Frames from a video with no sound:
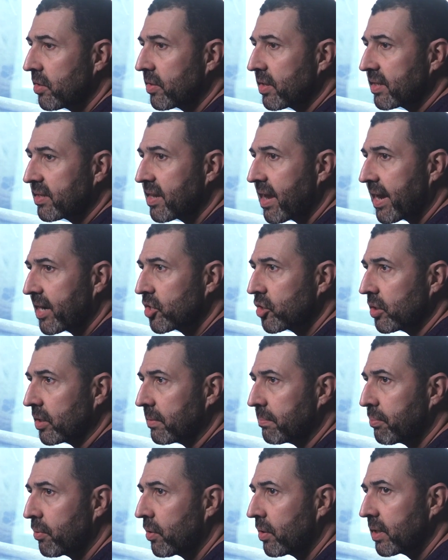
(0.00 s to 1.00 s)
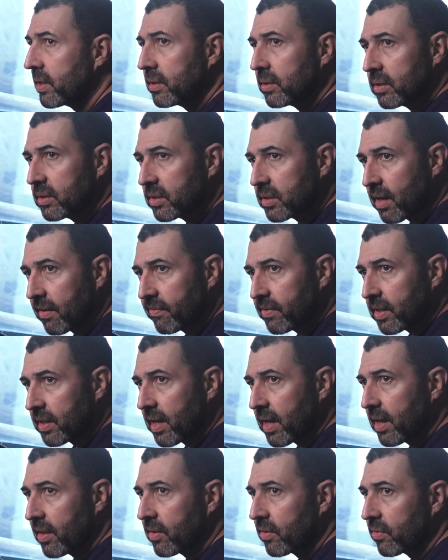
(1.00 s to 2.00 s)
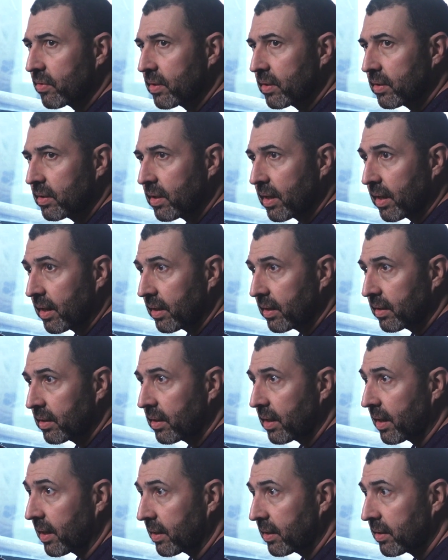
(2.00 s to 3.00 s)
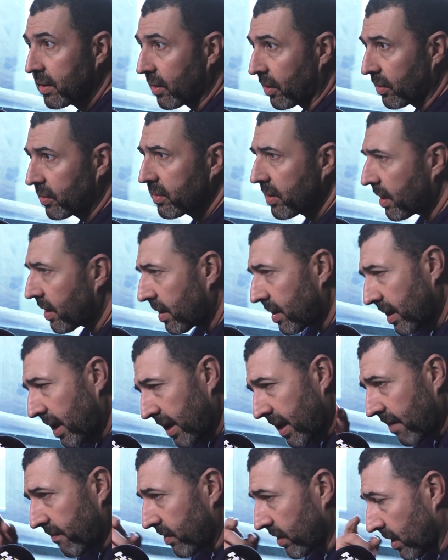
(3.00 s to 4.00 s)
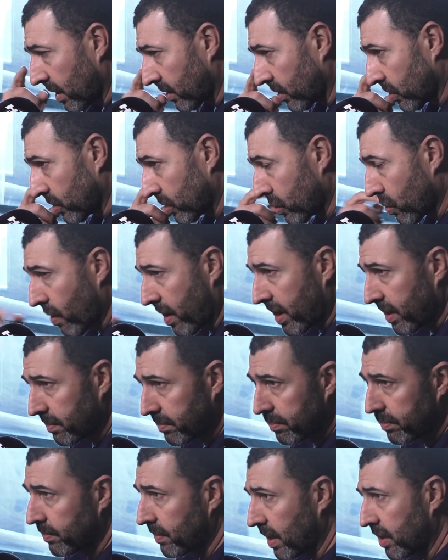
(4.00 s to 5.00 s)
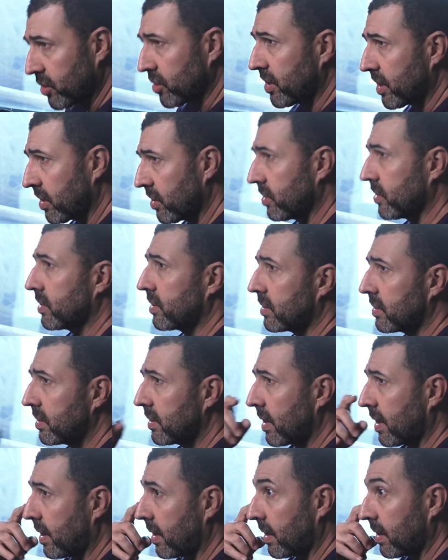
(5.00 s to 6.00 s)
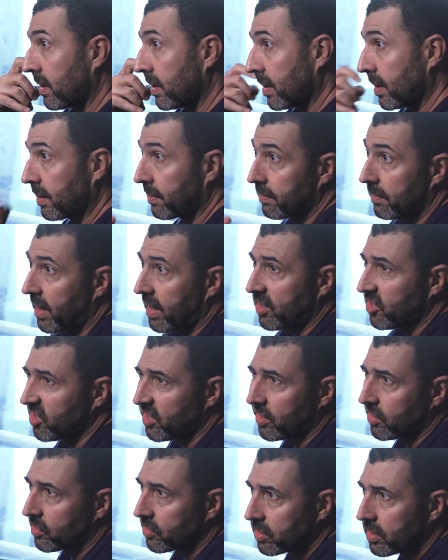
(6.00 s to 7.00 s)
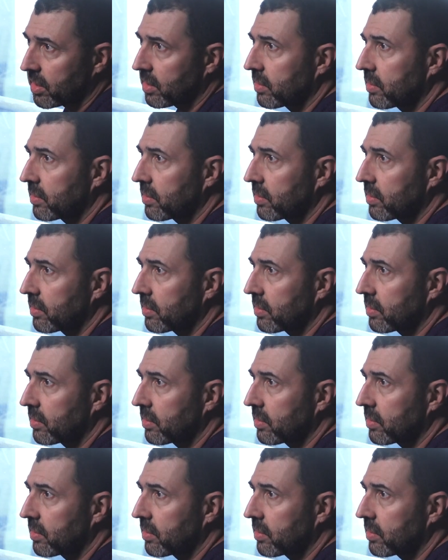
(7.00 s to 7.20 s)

that's actually putting the stuff together, and like everything, there's great engineers and engineers that